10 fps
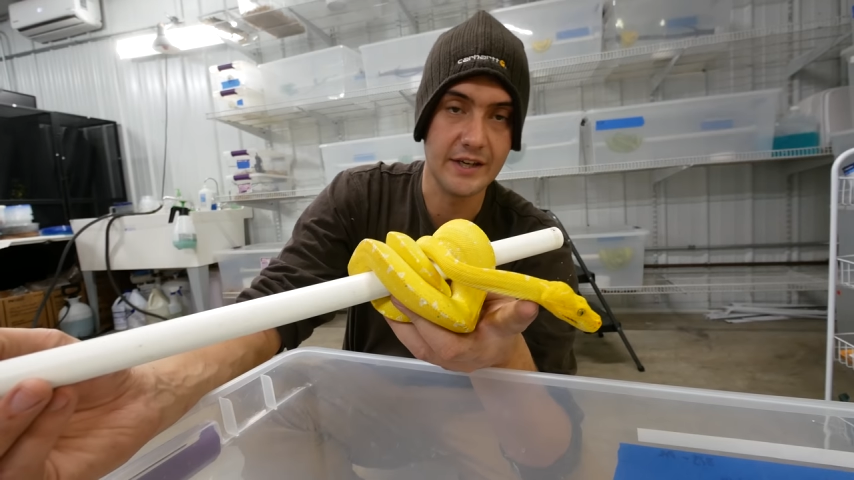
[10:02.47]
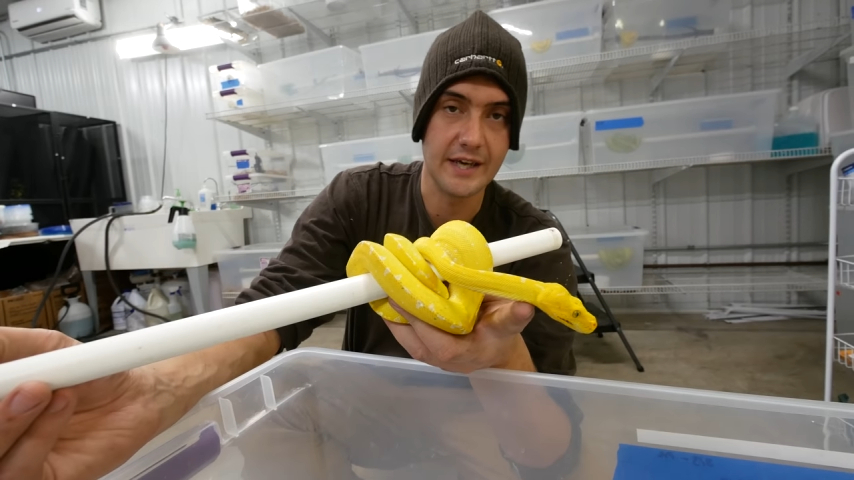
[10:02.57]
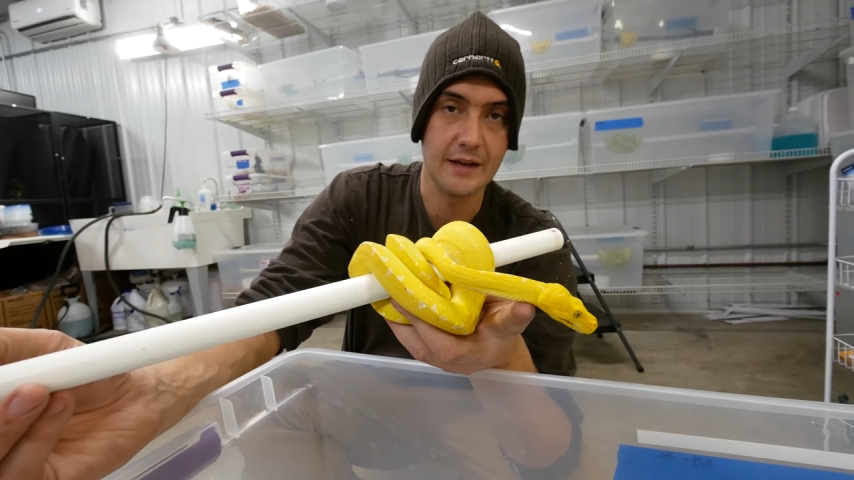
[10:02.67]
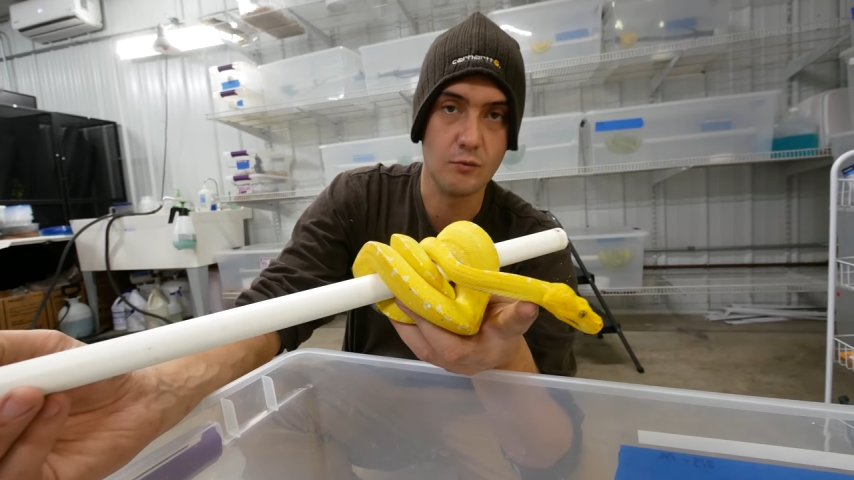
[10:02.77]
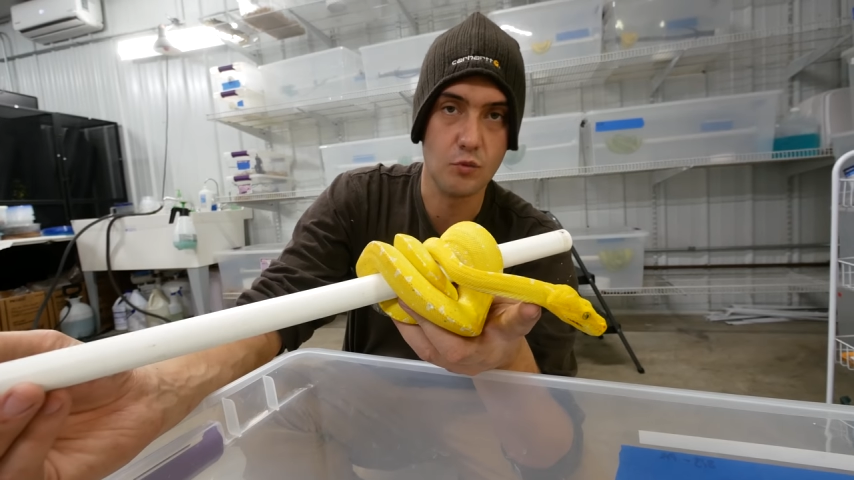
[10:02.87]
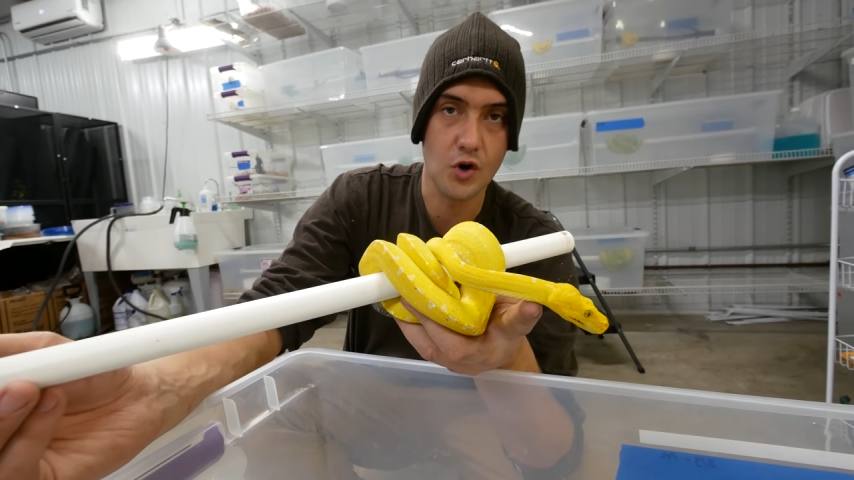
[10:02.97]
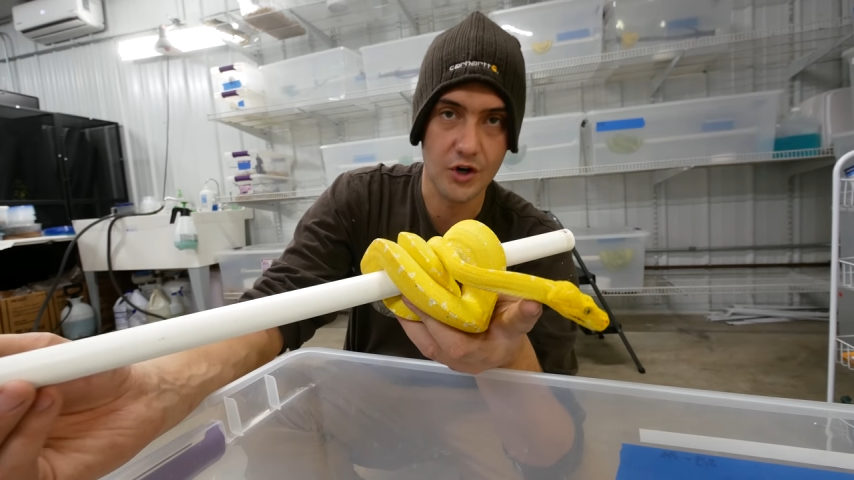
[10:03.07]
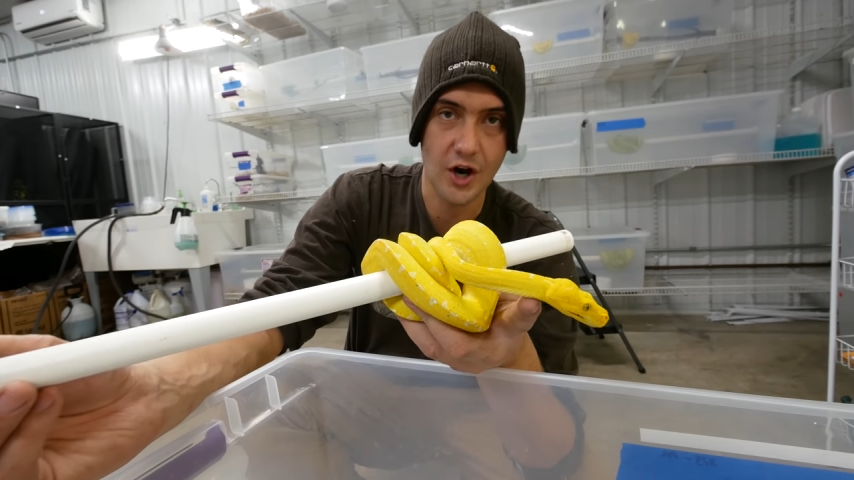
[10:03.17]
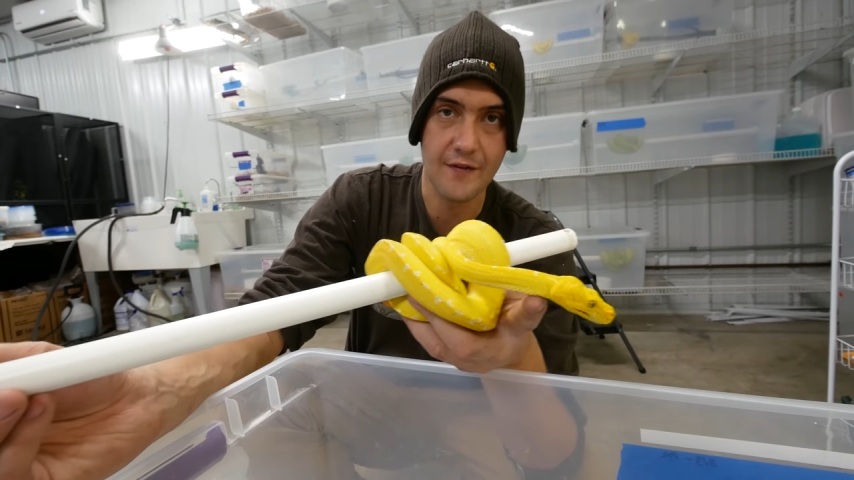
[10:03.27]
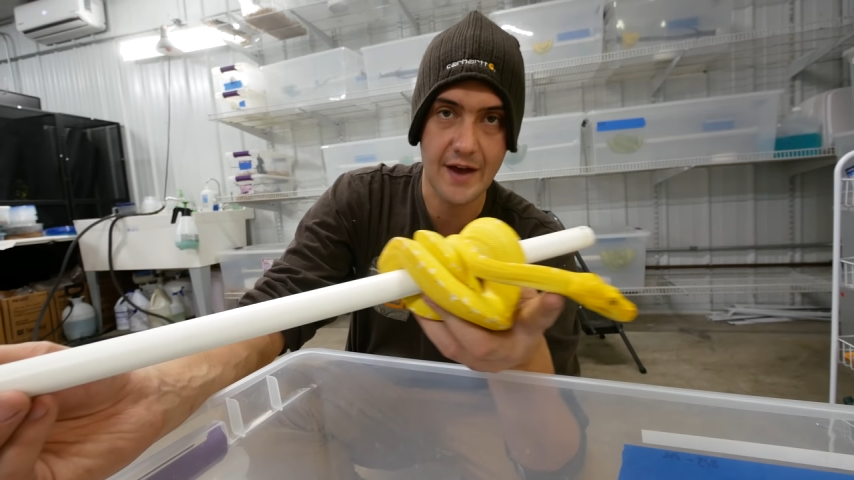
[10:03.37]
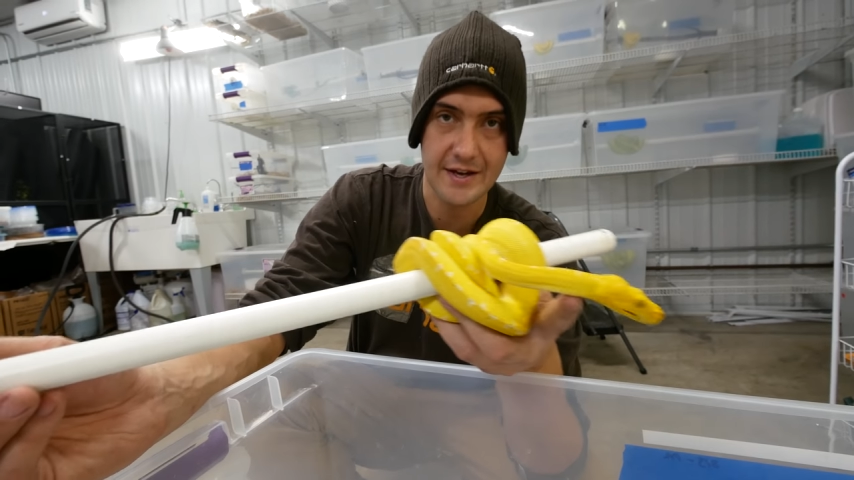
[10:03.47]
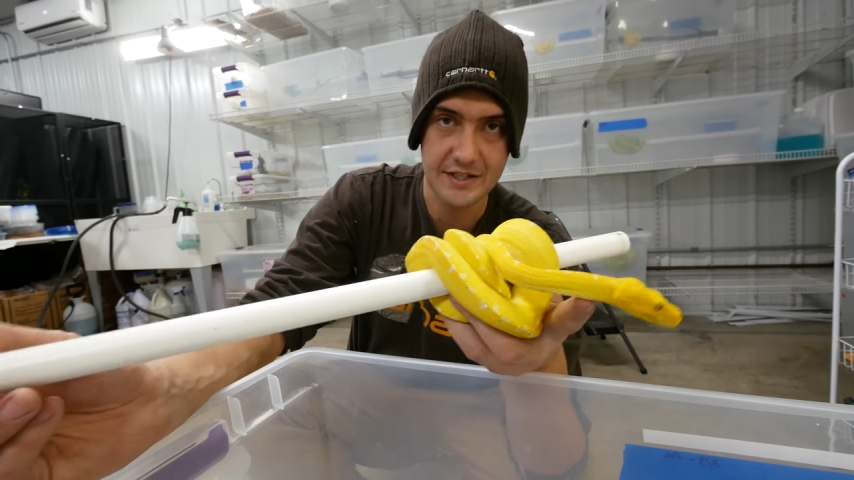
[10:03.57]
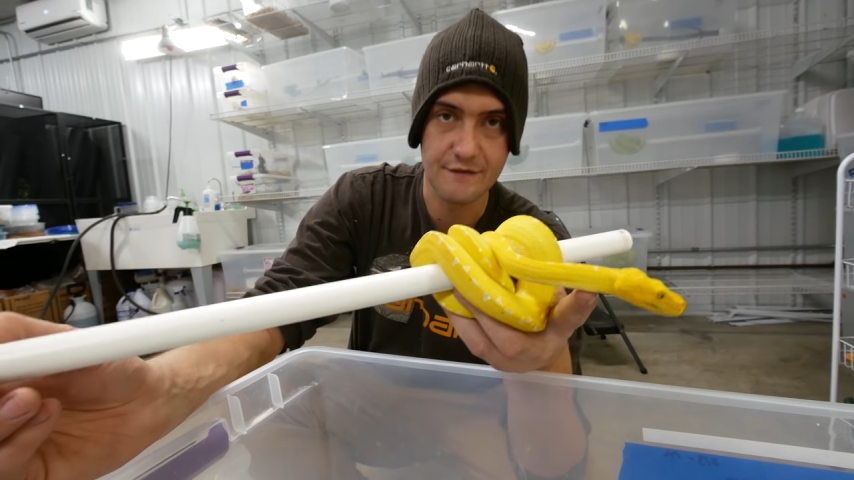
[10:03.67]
we can work on that